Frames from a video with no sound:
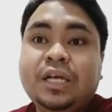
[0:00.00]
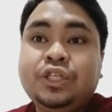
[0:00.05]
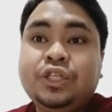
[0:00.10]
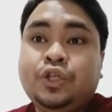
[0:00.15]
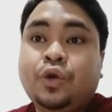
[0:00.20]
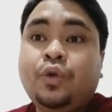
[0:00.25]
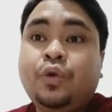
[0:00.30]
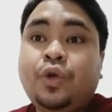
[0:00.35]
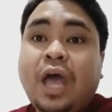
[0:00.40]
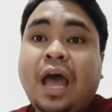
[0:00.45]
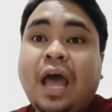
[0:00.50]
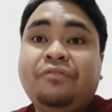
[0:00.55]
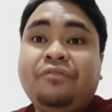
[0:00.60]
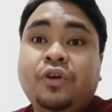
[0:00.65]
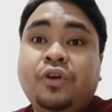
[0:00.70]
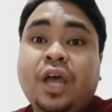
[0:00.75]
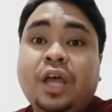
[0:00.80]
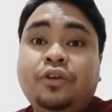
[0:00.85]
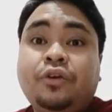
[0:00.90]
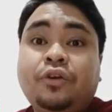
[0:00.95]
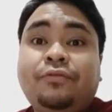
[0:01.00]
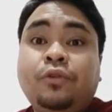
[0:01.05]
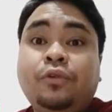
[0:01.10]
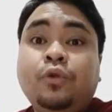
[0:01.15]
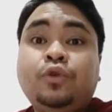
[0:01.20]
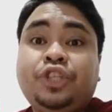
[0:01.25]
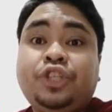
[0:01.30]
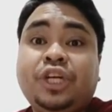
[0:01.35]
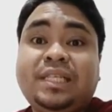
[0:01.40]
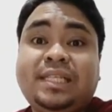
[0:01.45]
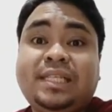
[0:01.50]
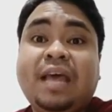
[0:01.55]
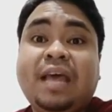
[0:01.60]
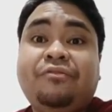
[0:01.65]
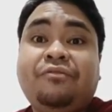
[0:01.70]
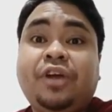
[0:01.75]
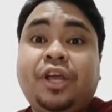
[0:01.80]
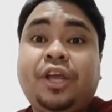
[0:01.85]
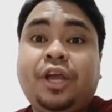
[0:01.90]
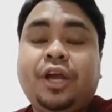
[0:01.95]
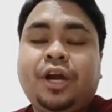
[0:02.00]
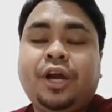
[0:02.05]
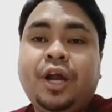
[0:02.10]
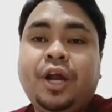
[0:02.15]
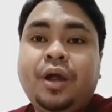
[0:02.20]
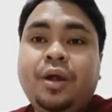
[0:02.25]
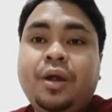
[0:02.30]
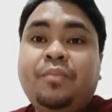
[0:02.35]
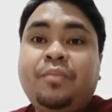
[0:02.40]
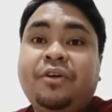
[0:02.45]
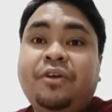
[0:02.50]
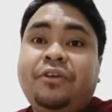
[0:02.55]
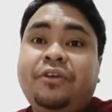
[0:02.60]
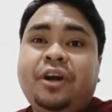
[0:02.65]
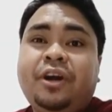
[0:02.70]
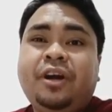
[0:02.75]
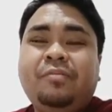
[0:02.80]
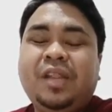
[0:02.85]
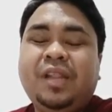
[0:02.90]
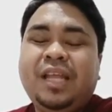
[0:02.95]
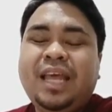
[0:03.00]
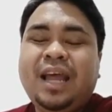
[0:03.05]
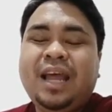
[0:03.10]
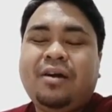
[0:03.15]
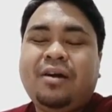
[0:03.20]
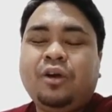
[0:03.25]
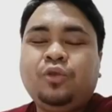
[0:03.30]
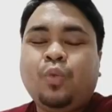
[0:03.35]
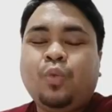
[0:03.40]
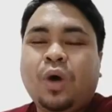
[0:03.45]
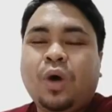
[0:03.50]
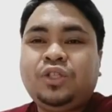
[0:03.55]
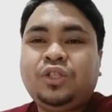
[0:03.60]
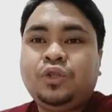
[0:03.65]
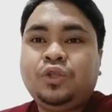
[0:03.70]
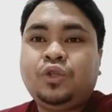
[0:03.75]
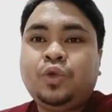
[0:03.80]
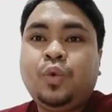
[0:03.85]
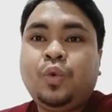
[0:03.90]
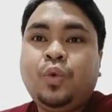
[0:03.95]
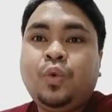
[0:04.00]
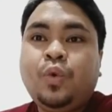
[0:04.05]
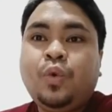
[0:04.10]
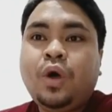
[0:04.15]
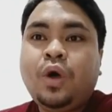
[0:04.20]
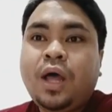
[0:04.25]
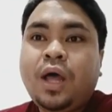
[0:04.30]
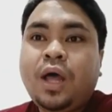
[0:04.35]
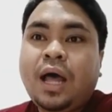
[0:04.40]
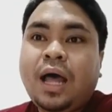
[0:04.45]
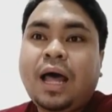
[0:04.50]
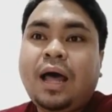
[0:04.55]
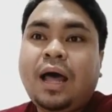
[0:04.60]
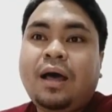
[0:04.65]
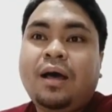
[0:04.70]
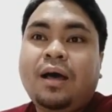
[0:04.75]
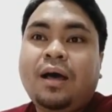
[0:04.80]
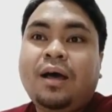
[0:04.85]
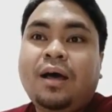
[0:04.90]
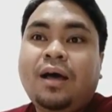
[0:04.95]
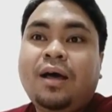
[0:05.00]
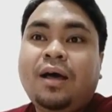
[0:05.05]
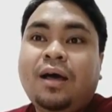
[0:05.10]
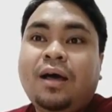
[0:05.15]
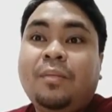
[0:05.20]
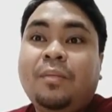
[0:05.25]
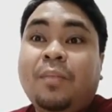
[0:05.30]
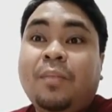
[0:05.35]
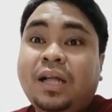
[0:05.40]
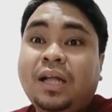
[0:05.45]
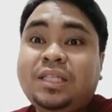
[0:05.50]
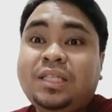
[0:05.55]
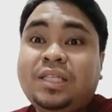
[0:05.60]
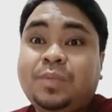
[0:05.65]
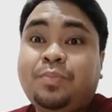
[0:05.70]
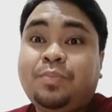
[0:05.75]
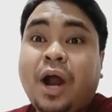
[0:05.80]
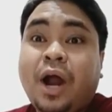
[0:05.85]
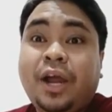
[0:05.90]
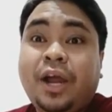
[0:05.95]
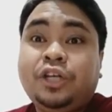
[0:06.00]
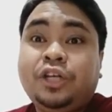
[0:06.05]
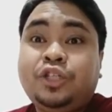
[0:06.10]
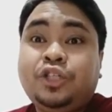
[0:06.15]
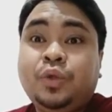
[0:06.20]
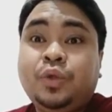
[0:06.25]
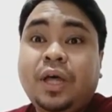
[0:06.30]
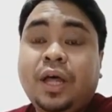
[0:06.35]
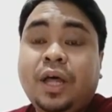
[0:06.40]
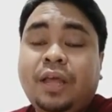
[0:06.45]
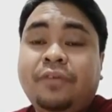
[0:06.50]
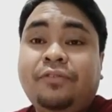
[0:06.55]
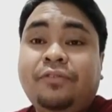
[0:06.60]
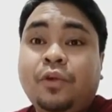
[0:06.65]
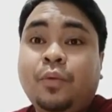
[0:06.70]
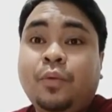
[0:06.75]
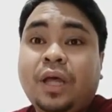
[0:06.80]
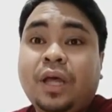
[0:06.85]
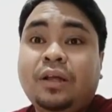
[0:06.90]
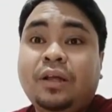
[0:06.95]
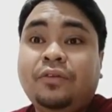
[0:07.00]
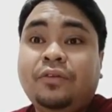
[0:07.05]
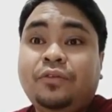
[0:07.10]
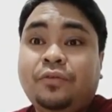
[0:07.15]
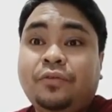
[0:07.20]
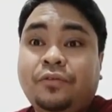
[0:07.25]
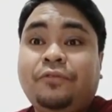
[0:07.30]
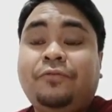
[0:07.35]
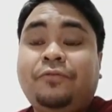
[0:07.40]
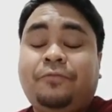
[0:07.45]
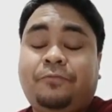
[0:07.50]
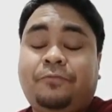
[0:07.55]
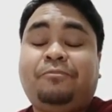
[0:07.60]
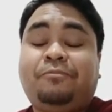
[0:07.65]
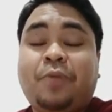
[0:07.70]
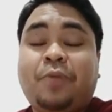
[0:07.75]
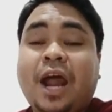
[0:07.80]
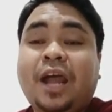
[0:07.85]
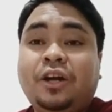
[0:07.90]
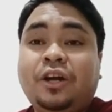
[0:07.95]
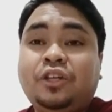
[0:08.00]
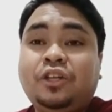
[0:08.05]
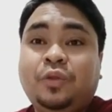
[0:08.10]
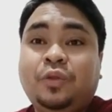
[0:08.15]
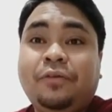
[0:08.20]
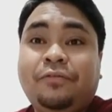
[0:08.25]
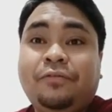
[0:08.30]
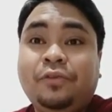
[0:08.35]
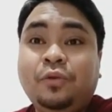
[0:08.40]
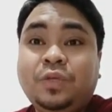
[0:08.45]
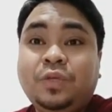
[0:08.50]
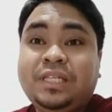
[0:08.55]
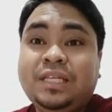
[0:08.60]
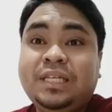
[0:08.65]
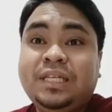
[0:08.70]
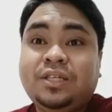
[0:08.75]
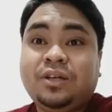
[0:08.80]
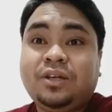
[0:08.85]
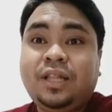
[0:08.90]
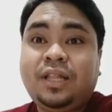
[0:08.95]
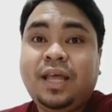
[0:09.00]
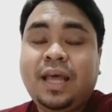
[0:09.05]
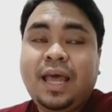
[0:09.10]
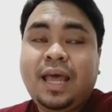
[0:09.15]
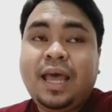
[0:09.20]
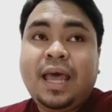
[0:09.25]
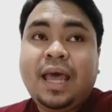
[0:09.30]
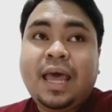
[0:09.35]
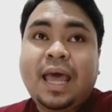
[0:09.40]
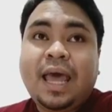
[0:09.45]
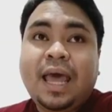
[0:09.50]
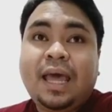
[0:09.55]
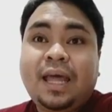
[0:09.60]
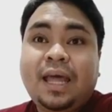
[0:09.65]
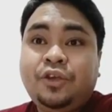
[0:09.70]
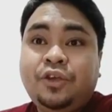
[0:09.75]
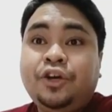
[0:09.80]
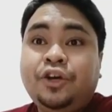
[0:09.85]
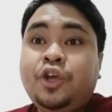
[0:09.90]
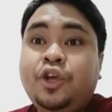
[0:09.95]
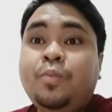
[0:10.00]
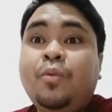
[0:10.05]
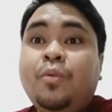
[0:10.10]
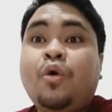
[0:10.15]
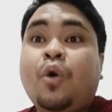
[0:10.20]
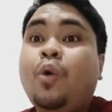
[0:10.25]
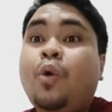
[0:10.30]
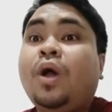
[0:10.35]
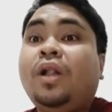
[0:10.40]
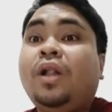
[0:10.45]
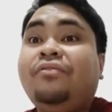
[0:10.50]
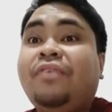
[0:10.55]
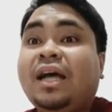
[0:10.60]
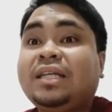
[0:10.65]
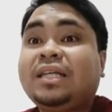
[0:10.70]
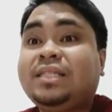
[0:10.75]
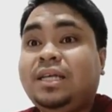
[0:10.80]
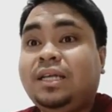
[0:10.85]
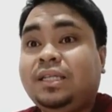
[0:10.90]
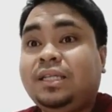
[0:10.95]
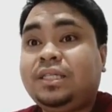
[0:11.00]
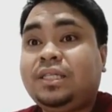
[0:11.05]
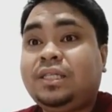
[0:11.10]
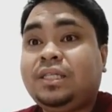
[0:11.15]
So you have to get your flu shots every year, preferably around 1 to 2 months prior to the flu season. And your pneumococcal vaccines.